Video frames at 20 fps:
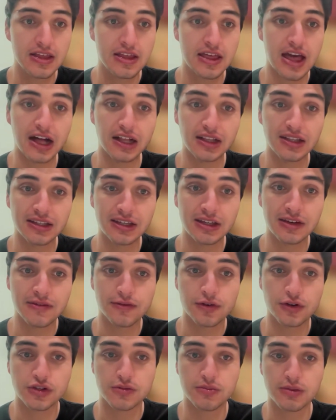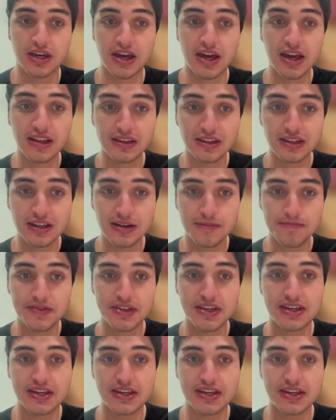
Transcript: Helling versus McKinley